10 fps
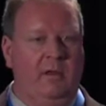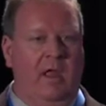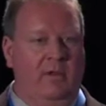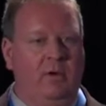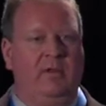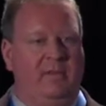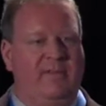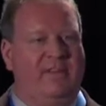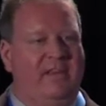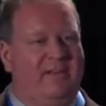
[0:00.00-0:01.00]
And you can
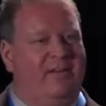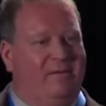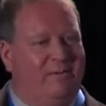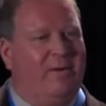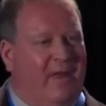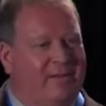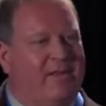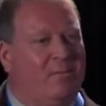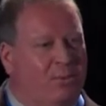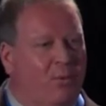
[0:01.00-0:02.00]
see that at
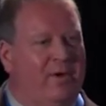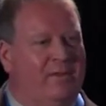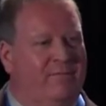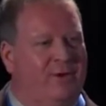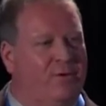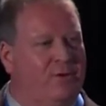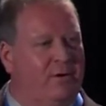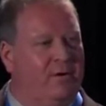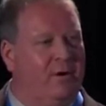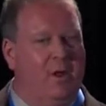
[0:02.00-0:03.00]
some point in the
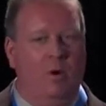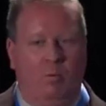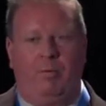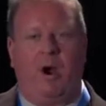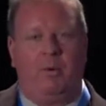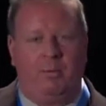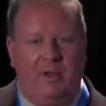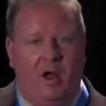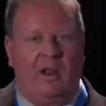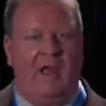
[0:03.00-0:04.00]
future, we'll probably
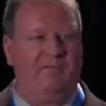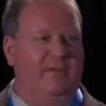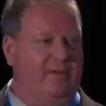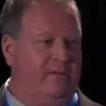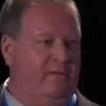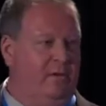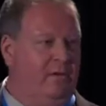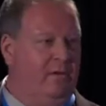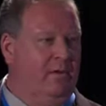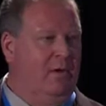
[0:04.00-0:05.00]
all have this,
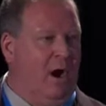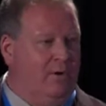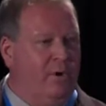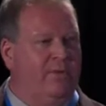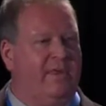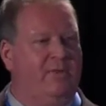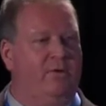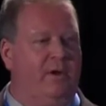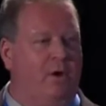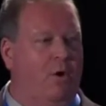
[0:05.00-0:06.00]
our dose
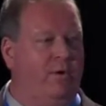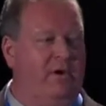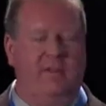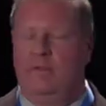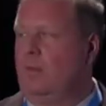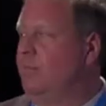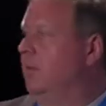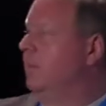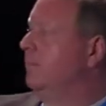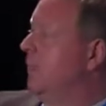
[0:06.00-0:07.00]
history encoded in something.
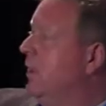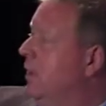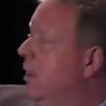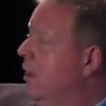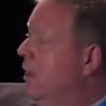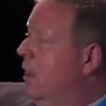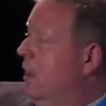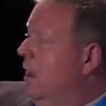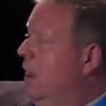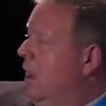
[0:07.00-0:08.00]

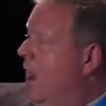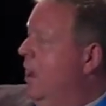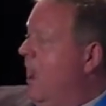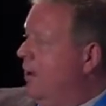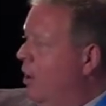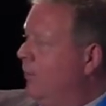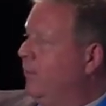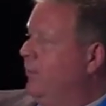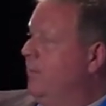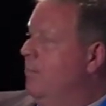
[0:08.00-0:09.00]
And also
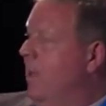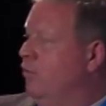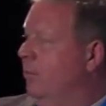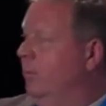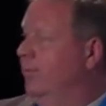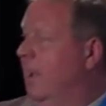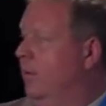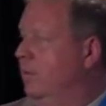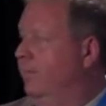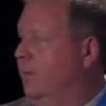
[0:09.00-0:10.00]
to set measurable
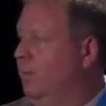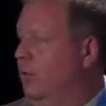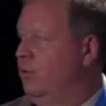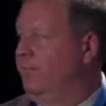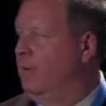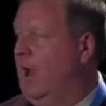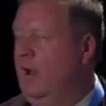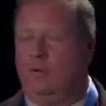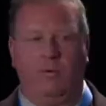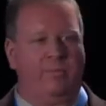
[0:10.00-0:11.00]
standards of exposure for
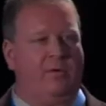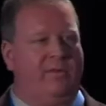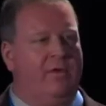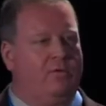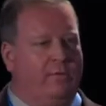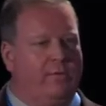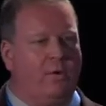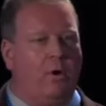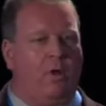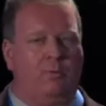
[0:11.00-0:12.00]
higher dose procedures and
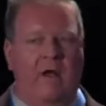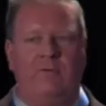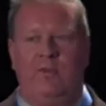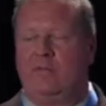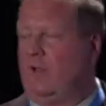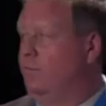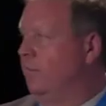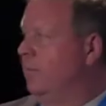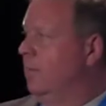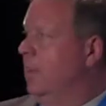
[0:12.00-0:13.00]
so-called reference
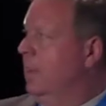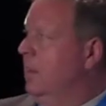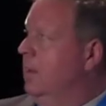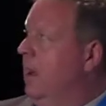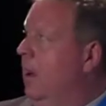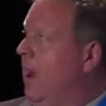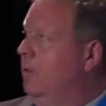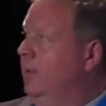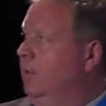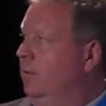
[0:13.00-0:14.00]
levels. Now, how do
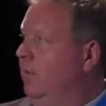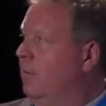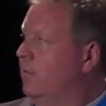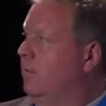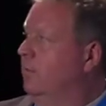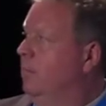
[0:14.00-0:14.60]
we do this?